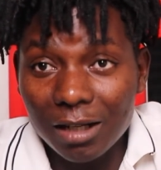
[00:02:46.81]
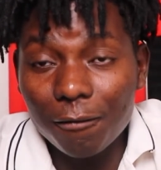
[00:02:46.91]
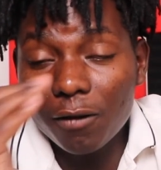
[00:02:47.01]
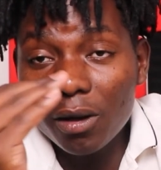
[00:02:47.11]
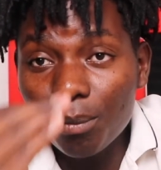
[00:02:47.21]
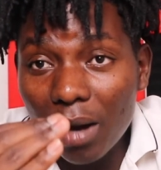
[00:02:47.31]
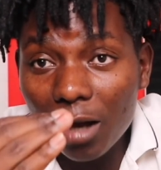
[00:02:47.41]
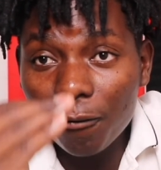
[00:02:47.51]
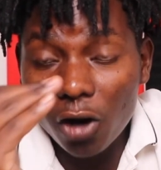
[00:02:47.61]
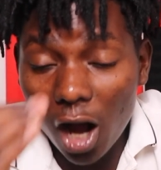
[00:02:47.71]
I feel
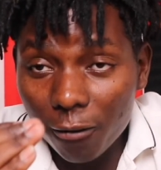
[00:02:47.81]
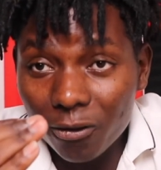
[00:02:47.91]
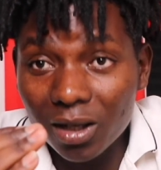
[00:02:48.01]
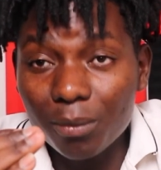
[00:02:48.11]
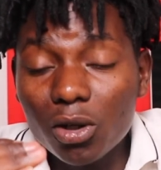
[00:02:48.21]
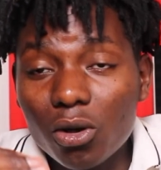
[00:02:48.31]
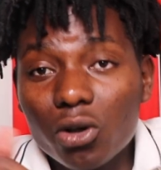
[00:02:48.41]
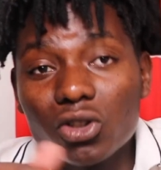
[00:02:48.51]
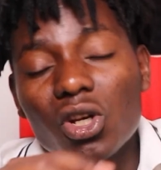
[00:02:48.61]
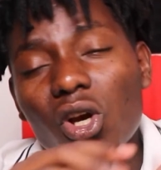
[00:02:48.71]
bad for Africa
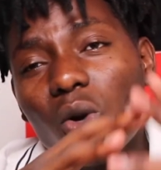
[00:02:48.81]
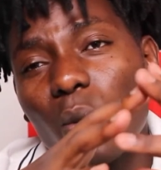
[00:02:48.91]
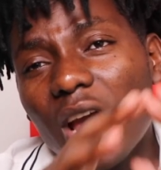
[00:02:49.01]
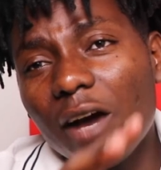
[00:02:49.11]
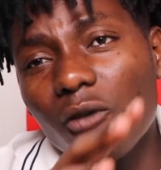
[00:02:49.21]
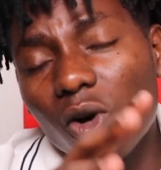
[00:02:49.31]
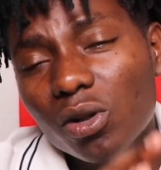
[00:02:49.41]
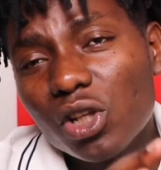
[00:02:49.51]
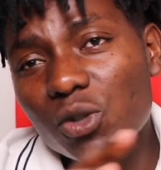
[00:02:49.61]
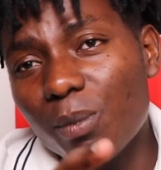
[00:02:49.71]
because we have
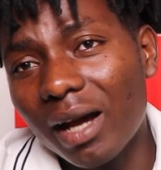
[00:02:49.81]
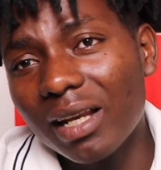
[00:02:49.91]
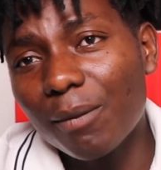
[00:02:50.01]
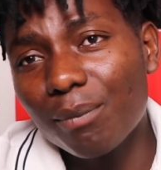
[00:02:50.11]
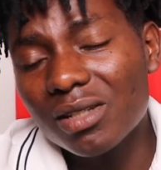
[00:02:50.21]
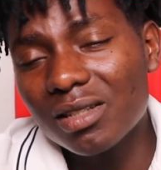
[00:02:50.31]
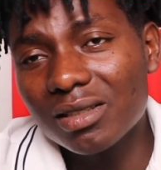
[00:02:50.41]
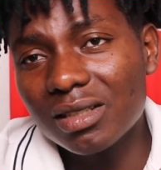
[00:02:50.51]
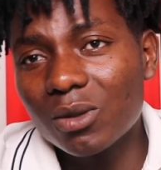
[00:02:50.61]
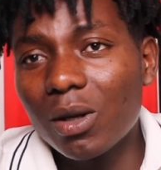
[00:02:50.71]
all these mining businesses,